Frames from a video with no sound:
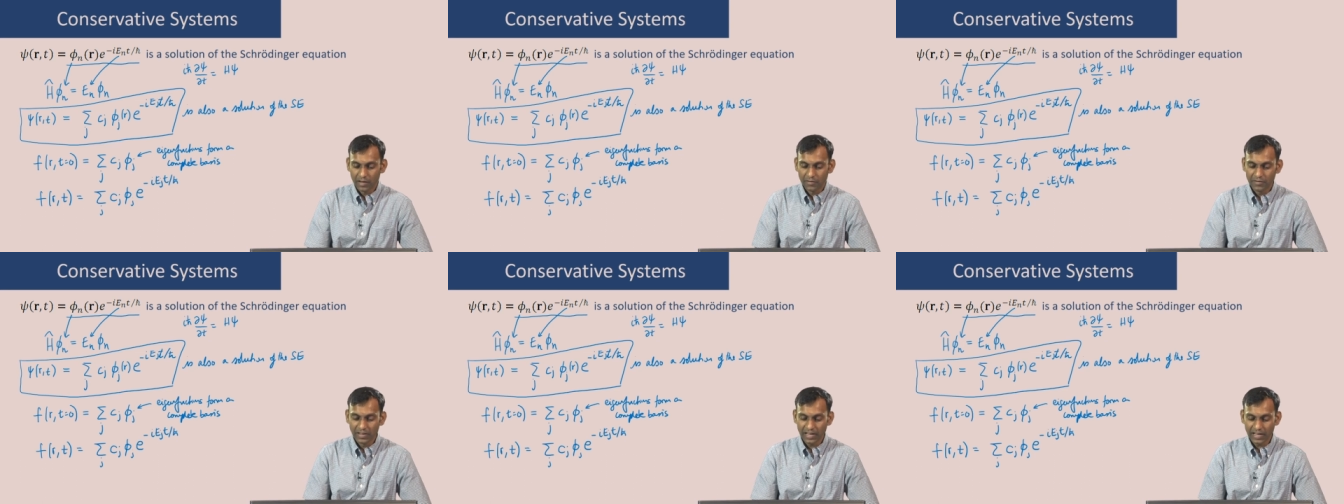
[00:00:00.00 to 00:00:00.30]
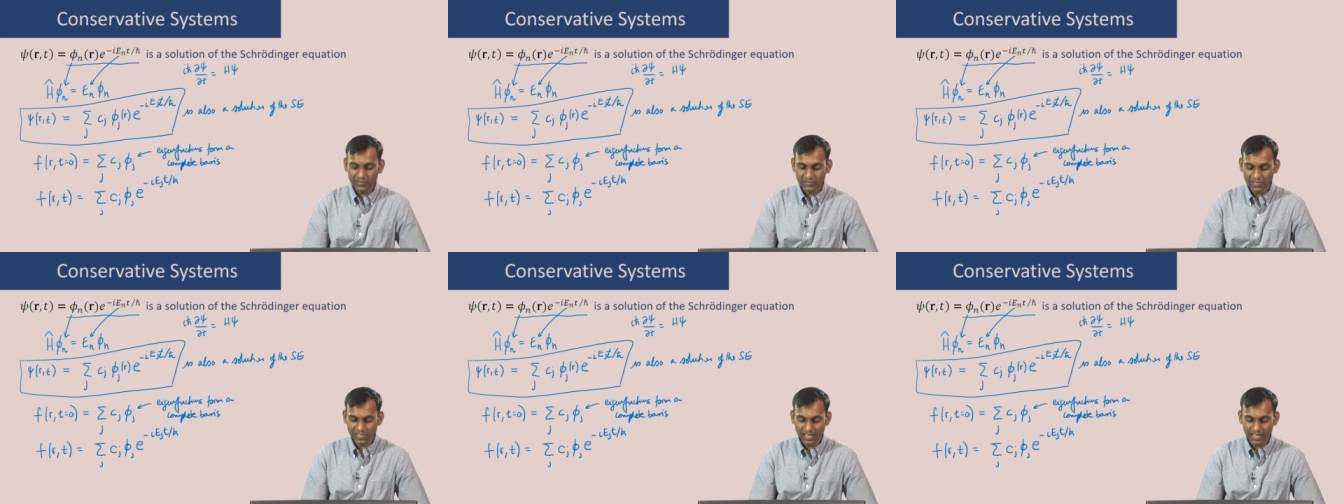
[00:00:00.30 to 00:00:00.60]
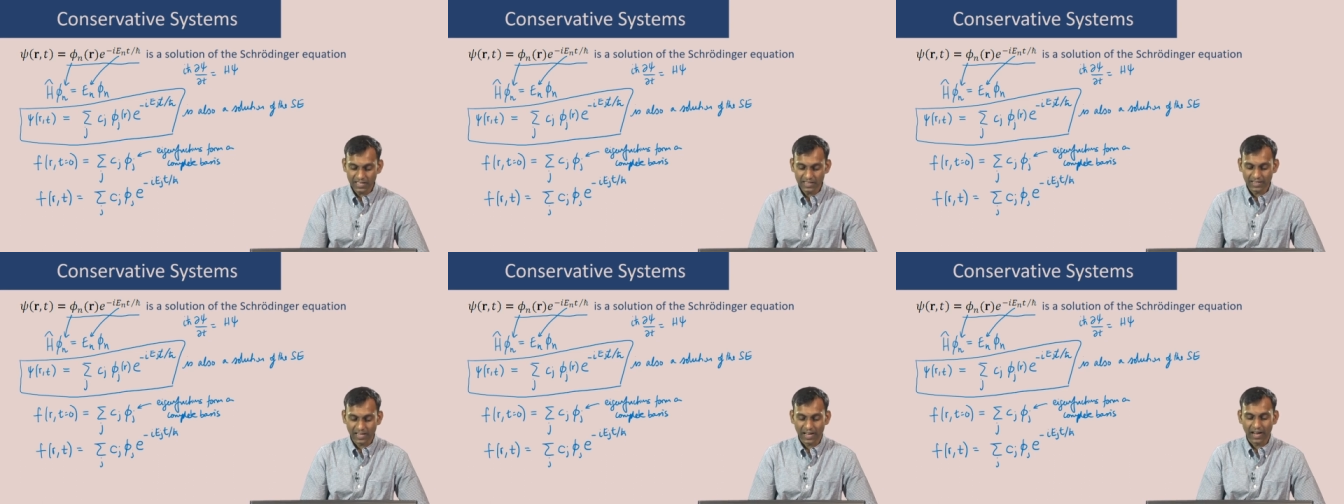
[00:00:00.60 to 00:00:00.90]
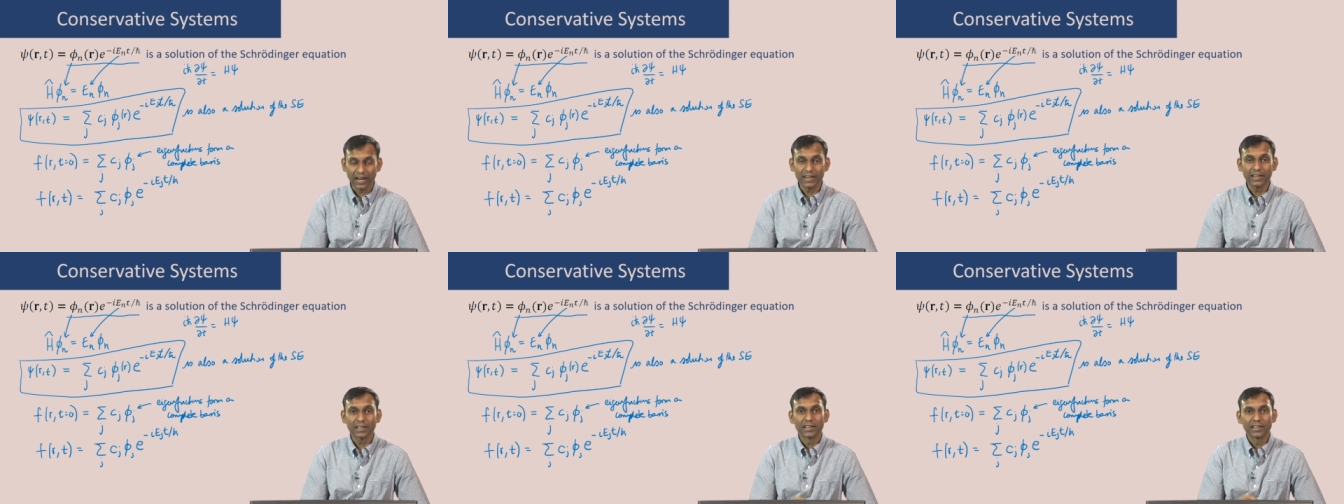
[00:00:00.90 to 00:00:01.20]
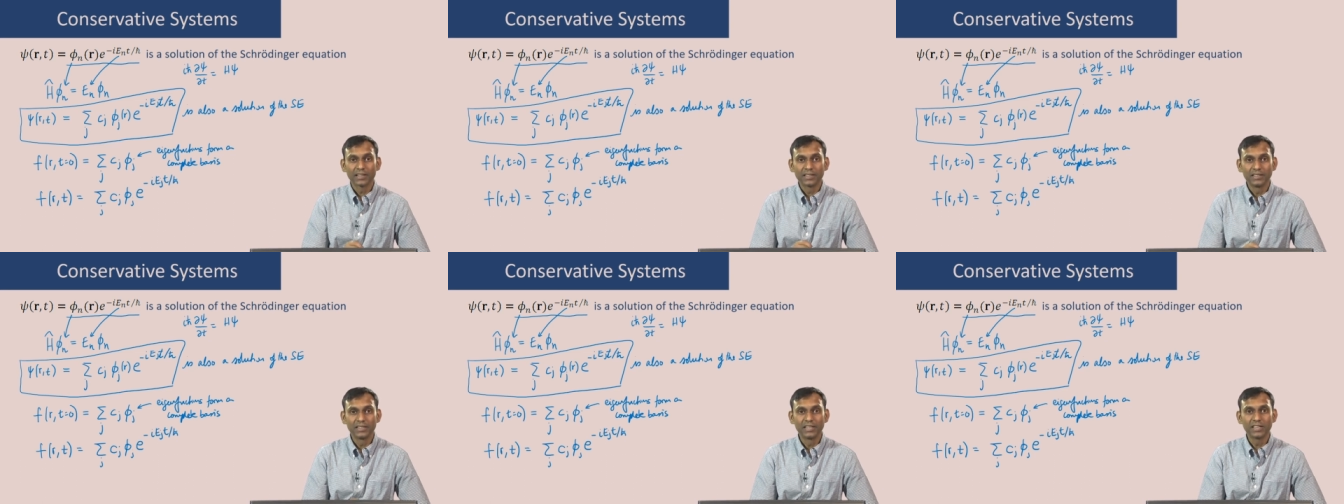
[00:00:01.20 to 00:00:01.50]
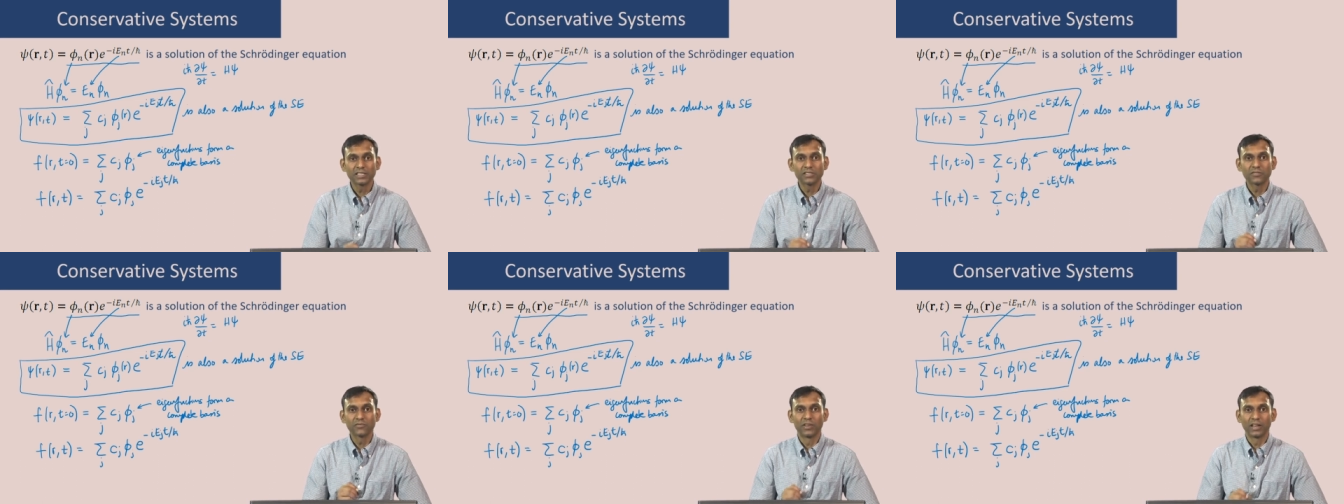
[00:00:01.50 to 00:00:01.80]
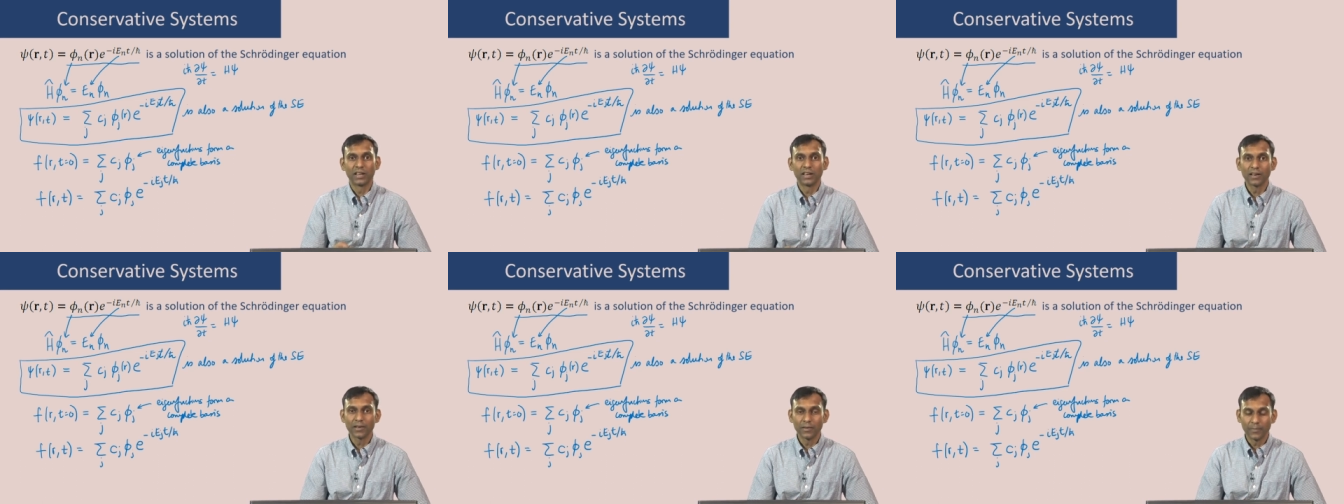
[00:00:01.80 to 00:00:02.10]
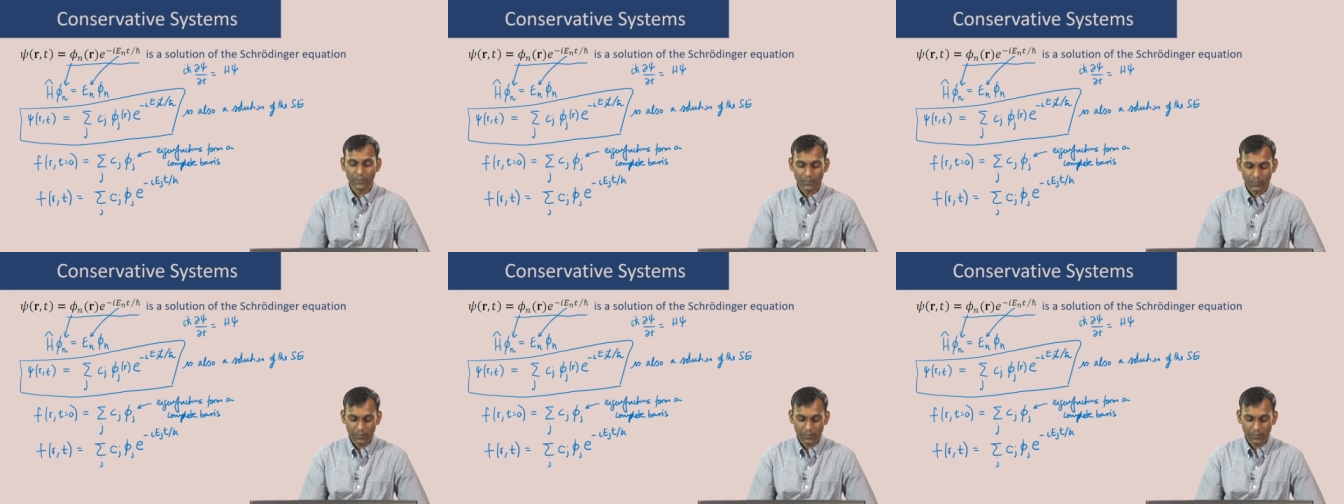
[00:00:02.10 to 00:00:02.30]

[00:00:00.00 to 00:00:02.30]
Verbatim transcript: We have seen that this will